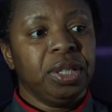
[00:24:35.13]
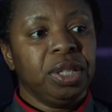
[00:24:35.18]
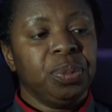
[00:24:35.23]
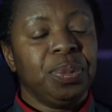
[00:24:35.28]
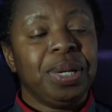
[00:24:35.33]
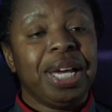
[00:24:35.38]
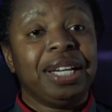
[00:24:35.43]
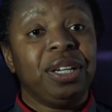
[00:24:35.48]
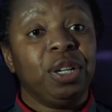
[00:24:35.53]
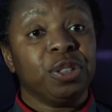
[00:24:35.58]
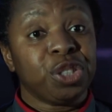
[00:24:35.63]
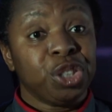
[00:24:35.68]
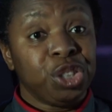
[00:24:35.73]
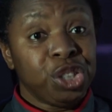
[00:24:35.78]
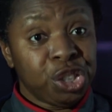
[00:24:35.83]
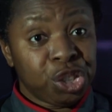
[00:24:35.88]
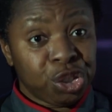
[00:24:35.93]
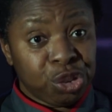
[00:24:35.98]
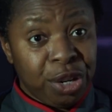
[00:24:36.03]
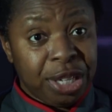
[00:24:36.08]
We had lots of
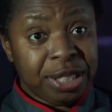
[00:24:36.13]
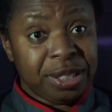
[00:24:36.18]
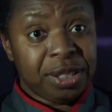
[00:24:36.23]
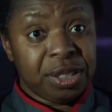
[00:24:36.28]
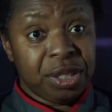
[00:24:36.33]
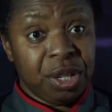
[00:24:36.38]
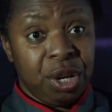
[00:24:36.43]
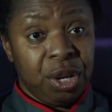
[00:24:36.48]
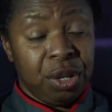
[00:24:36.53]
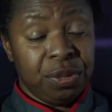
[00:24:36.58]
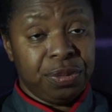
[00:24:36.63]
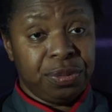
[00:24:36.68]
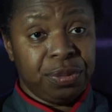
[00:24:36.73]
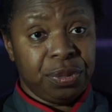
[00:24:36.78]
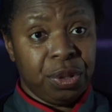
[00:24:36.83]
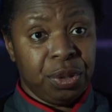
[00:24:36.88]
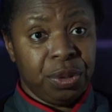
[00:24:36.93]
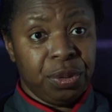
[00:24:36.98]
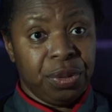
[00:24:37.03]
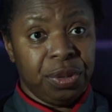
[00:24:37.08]
distress staff
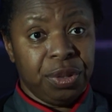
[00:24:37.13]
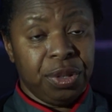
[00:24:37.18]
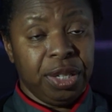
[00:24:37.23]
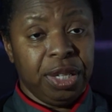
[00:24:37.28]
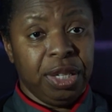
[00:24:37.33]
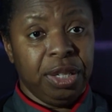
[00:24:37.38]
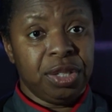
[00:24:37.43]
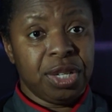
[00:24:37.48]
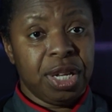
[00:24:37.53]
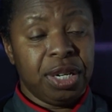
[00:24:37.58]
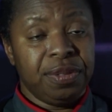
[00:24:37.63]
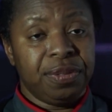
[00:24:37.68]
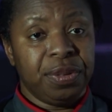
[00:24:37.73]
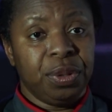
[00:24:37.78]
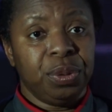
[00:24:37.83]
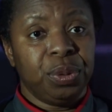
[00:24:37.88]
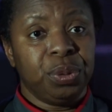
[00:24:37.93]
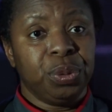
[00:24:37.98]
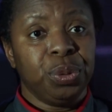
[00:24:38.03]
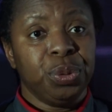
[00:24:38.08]
on the
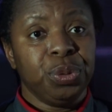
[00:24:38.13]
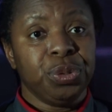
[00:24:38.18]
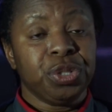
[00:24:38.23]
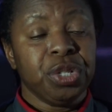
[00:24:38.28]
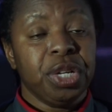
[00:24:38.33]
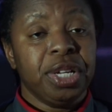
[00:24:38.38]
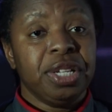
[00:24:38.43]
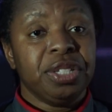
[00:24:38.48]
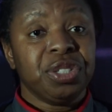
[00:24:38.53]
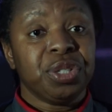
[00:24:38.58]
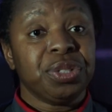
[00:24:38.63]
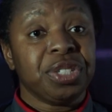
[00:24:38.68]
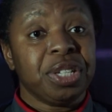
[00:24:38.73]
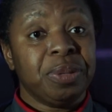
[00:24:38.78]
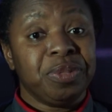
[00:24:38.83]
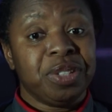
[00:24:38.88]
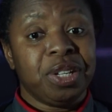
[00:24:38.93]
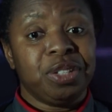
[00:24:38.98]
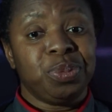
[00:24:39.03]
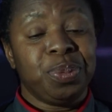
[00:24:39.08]
telephone calls, so
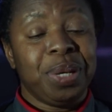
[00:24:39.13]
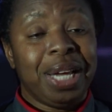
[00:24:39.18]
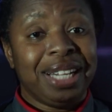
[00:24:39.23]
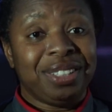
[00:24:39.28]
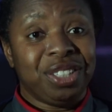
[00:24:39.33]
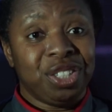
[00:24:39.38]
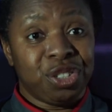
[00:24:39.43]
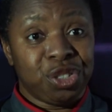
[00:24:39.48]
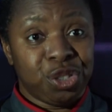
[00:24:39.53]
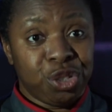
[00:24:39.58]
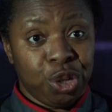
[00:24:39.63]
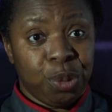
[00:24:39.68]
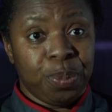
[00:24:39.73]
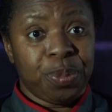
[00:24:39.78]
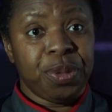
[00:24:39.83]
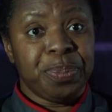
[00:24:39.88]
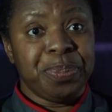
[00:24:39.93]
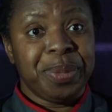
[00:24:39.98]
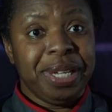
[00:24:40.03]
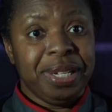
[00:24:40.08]
sometimes we had to stop
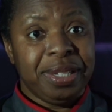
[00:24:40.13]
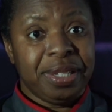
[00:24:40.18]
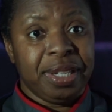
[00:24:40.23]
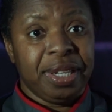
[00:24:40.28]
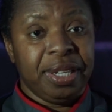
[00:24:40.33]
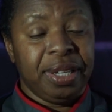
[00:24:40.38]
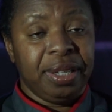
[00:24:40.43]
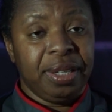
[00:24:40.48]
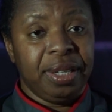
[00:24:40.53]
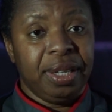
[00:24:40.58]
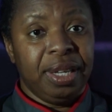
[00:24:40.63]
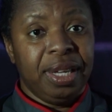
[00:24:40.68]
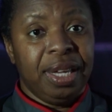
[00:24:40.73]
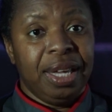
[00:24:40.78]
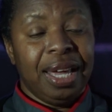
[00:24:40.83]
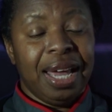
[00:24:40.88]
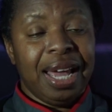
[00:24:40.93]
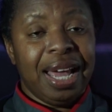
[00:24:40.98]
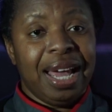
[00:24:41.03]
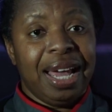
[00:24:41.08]
the meeting
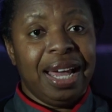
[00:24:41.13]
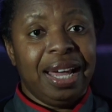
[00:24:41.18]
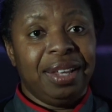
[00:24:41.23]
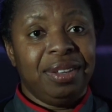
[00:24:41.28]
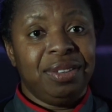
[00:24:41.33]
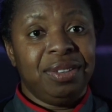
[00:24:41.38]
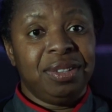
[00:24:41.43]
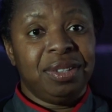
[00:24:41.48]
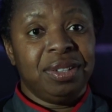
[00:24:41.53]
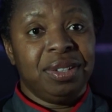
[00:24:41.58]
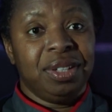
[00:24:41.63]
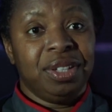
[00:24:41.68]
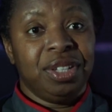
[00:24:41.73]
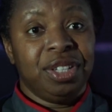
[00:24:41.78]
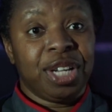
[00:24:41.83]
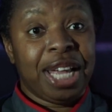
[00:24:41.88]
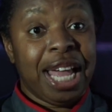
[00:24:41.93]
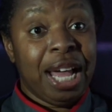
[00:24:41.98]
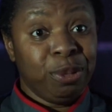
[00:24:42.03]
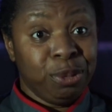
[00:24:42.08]
and
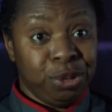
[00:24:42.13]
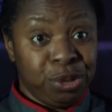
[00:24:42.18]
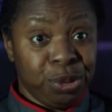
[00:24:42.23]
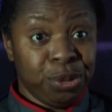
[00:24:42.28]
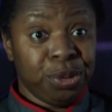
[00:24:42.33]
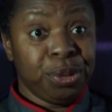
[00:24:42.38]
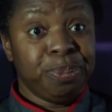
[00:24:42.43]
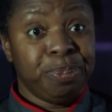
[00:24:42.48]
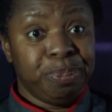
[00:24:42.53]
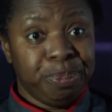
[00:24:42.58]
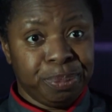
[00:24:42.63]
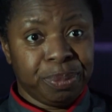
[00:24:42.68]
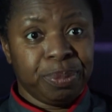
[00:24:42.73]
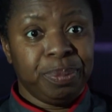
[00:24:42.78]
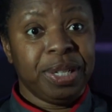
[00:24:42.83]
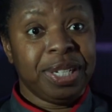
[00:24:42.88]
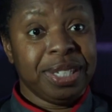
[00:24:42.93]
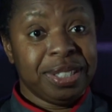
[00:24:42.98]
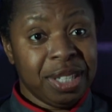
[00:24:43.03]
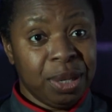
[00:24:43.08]
counsel them
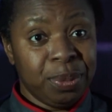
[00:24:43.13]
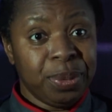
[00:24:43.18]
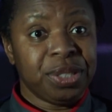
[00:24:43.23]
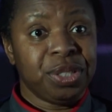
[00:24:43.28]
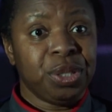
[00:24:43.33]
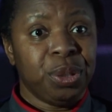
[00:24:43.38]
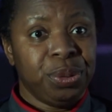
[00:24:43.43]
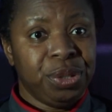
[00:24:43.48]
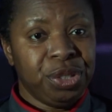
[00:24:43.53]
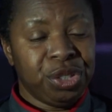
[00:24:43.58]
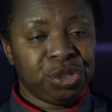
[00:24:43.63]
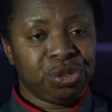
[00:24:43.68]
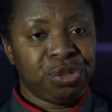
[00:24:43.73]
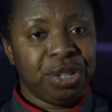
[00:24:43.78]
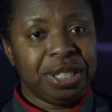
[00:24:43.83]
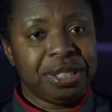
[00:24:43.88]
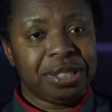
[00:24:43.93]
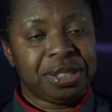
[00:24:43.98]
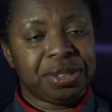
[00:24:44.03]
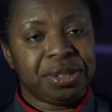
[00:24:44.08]
because they were so
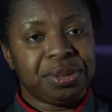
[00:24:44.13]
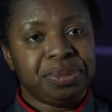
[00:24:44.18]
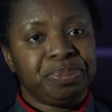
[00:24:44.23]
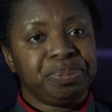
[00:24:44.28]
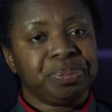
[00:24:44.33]
distressed.